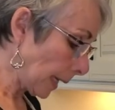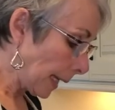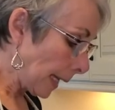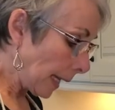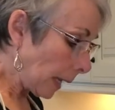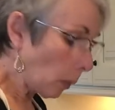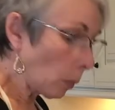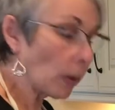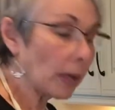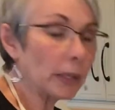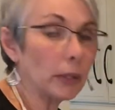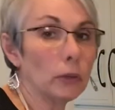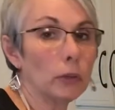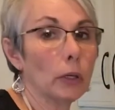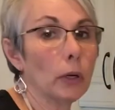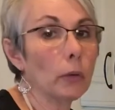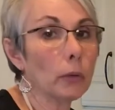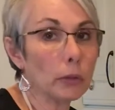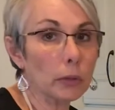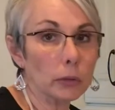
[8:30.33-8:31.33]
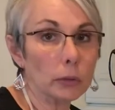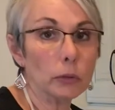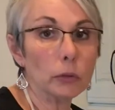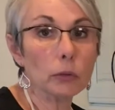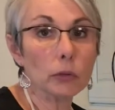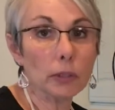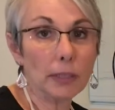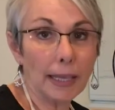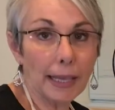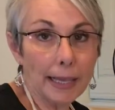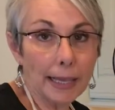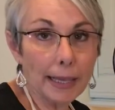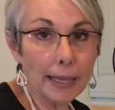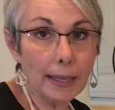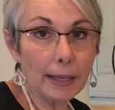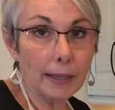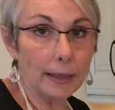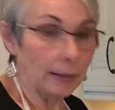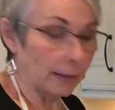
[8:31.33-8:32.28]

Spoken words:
And what you don't use today,